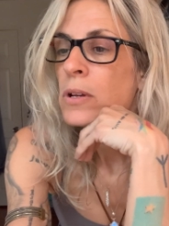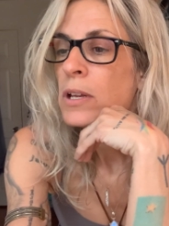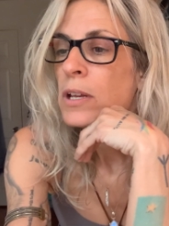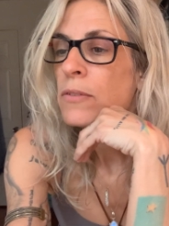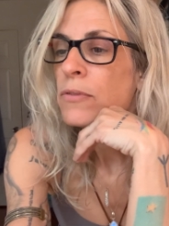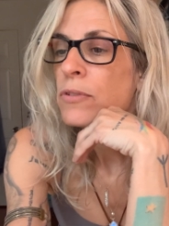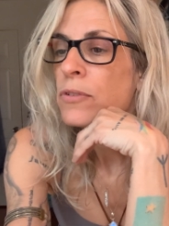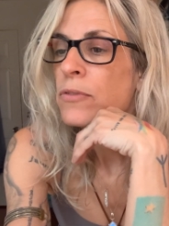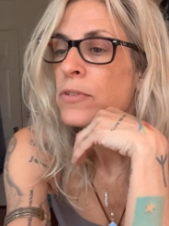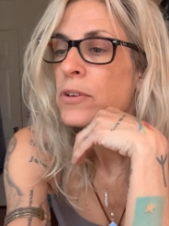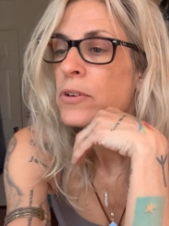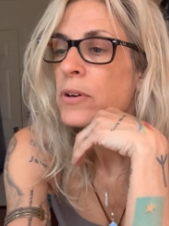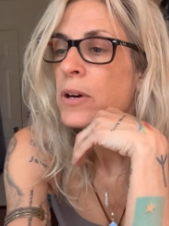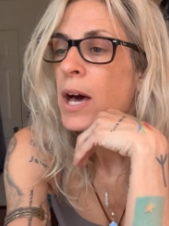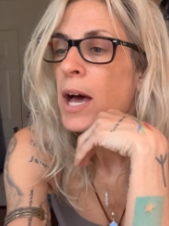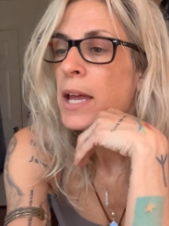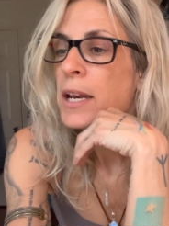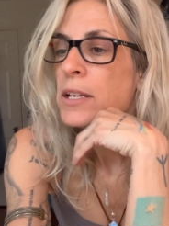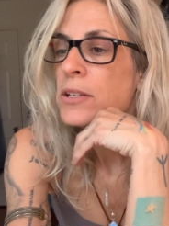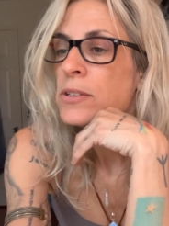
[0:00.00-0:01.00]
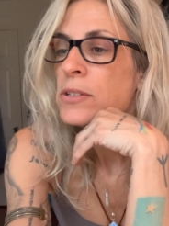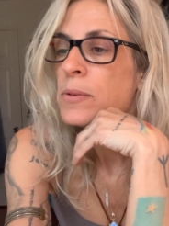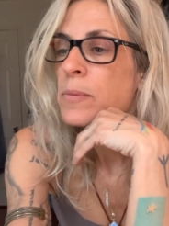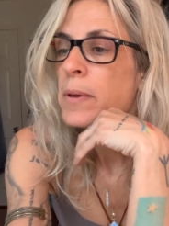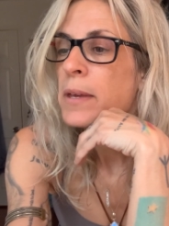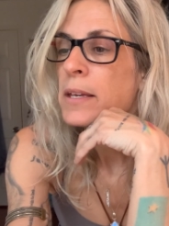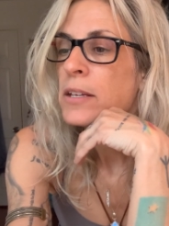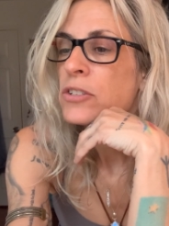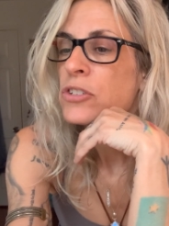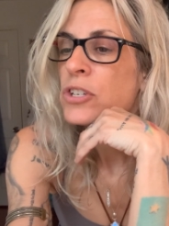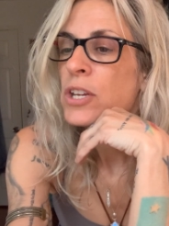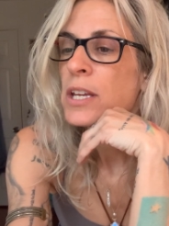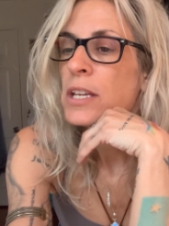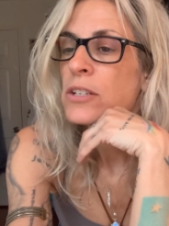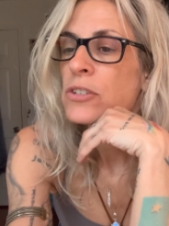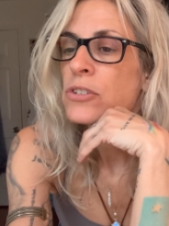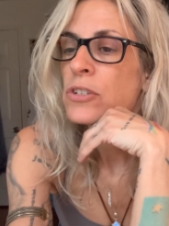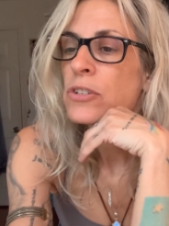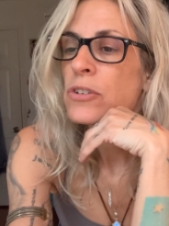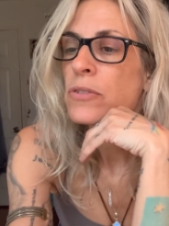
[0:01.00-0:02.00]
If you feel guided to make a
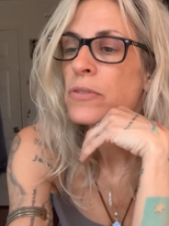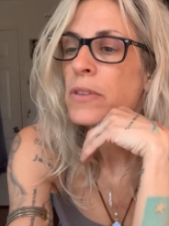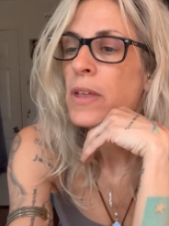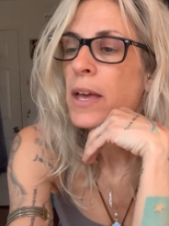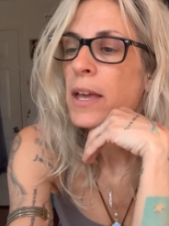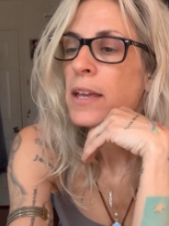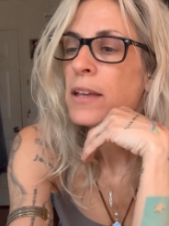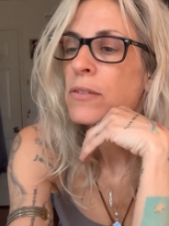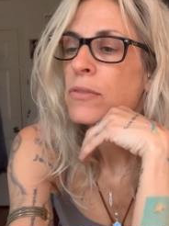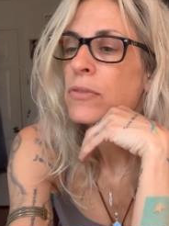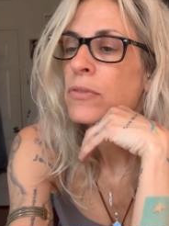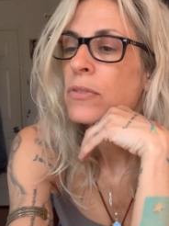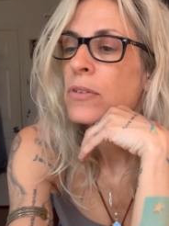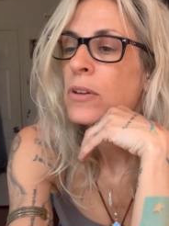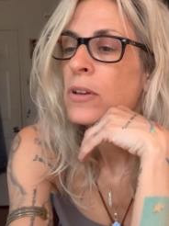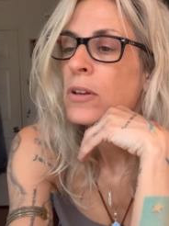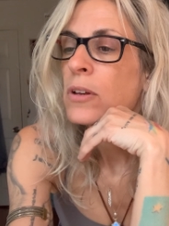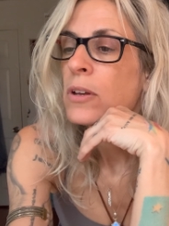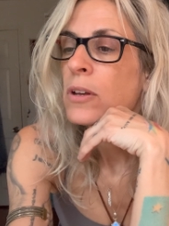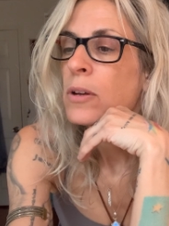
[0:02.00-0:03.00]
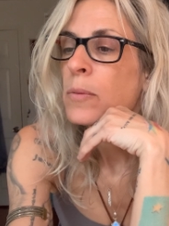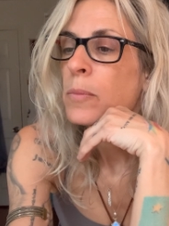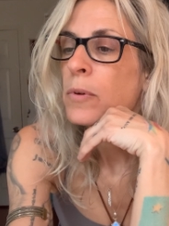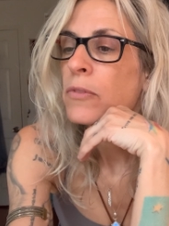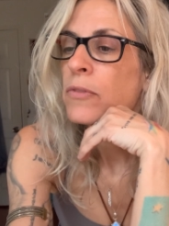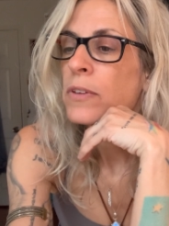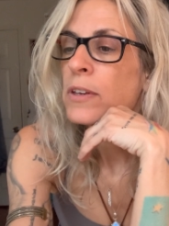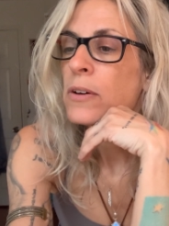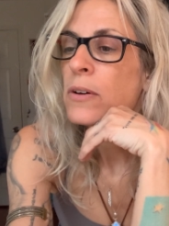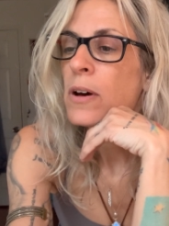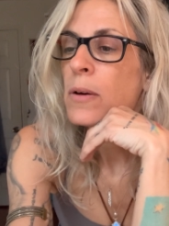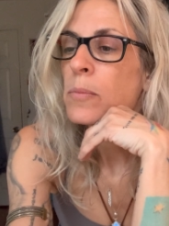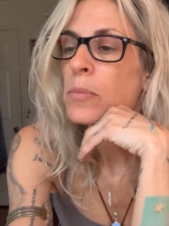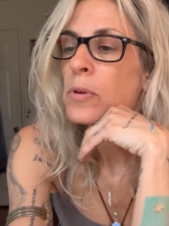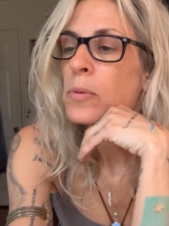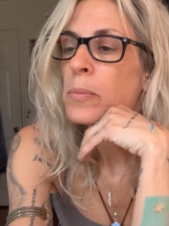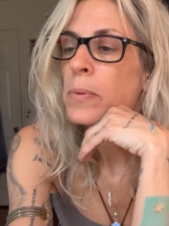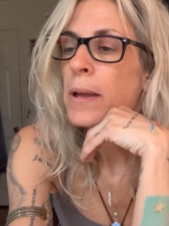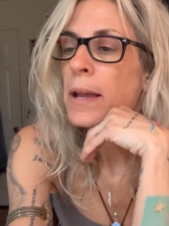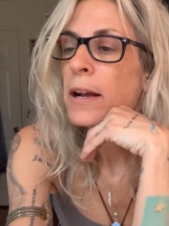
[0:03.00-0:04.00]
change in your life, but feel
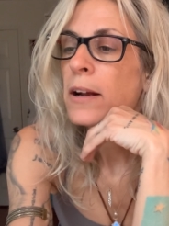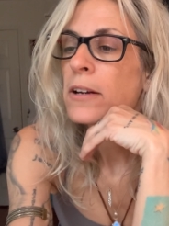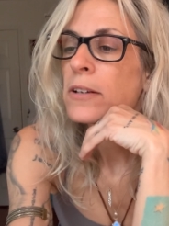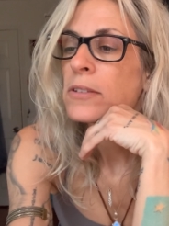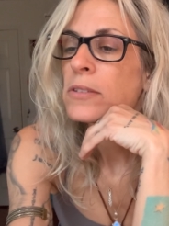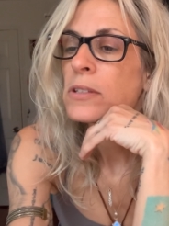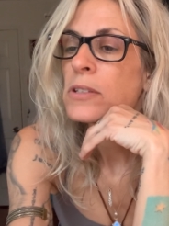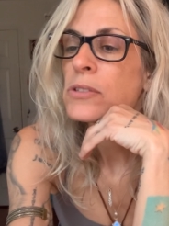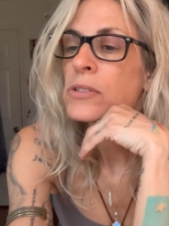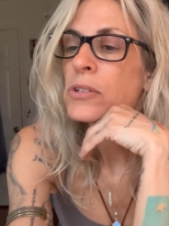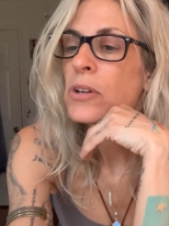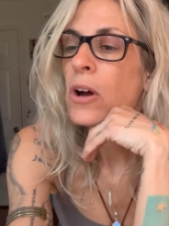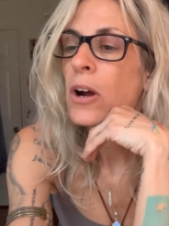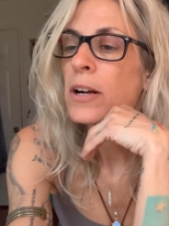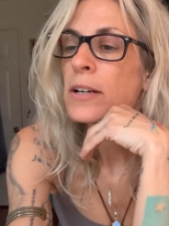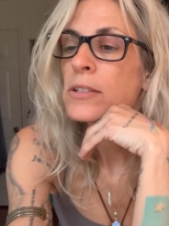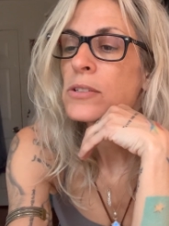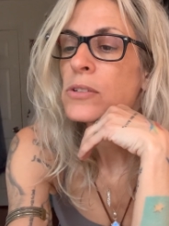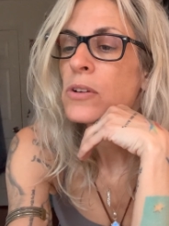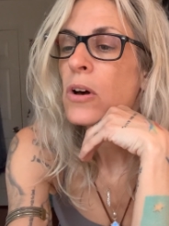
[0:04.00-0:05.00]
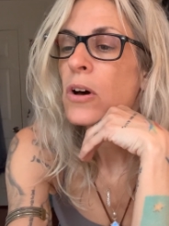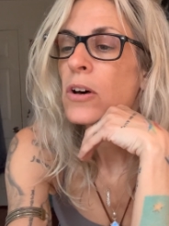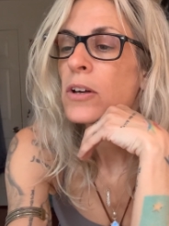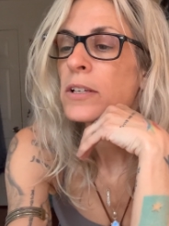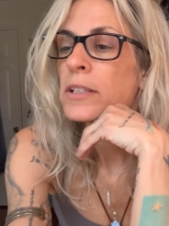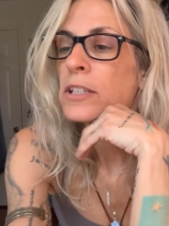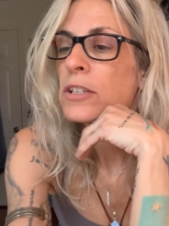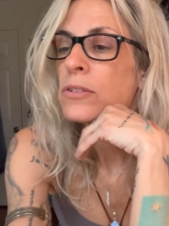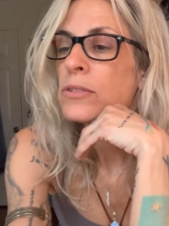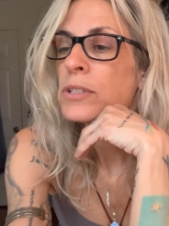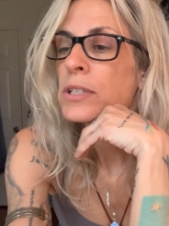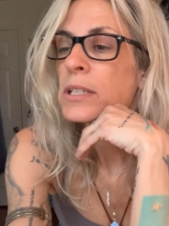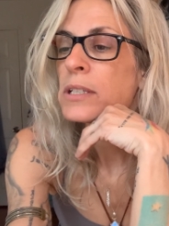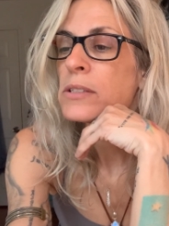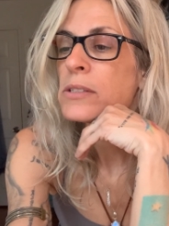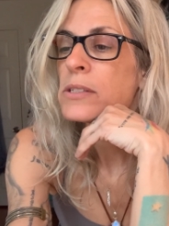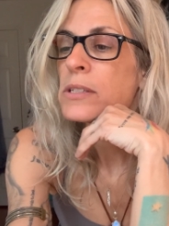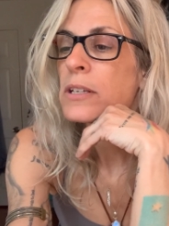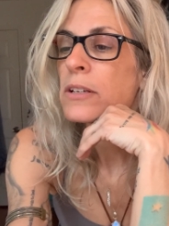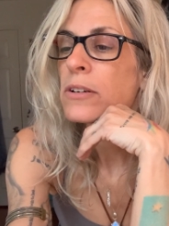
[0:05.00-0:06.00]
unprepared, this card is calling you to
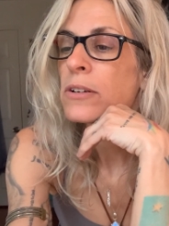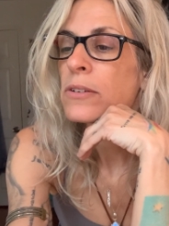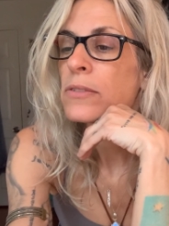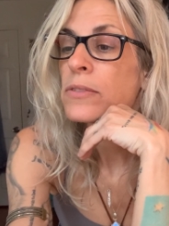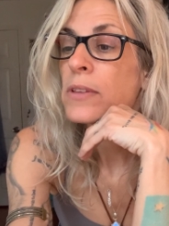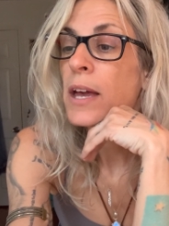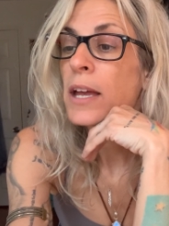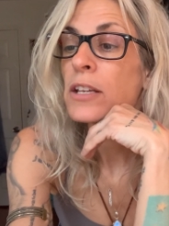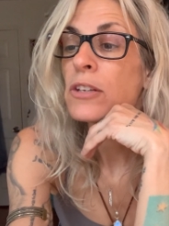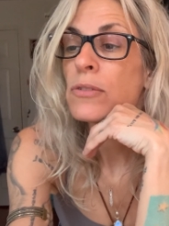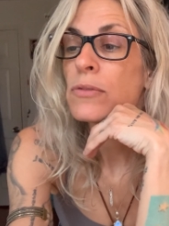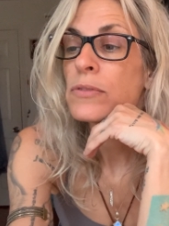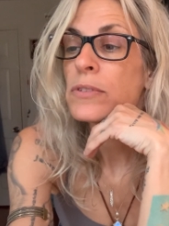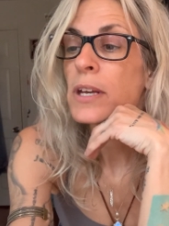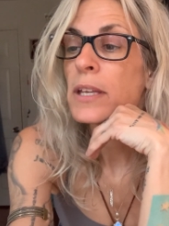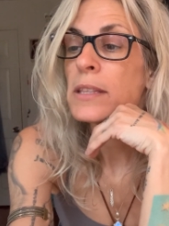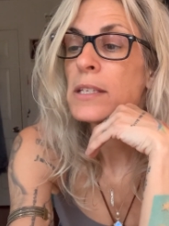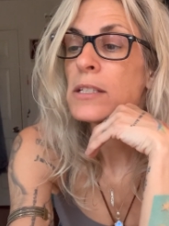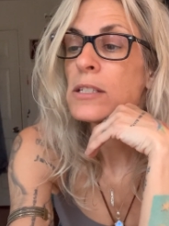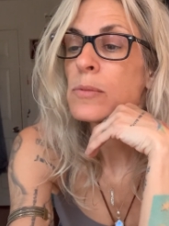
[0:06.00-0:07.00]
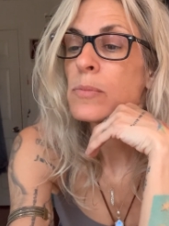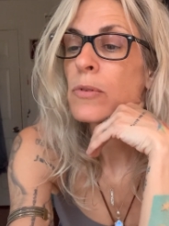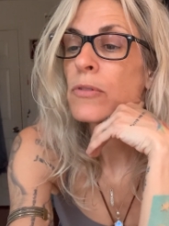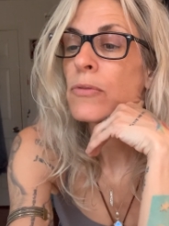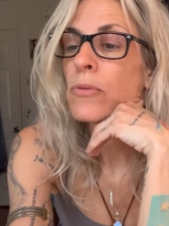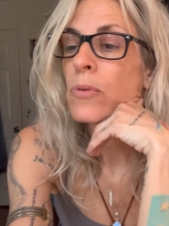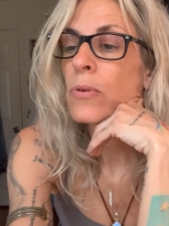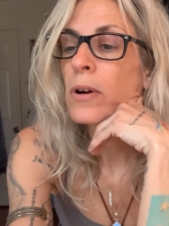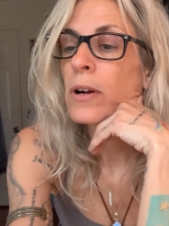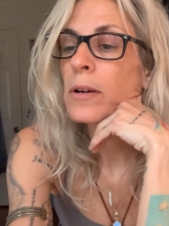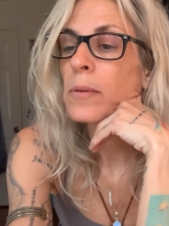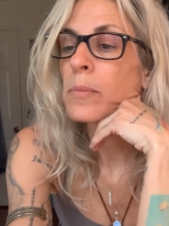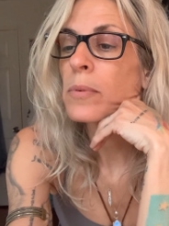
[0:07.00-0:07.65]
consider that you've done this before.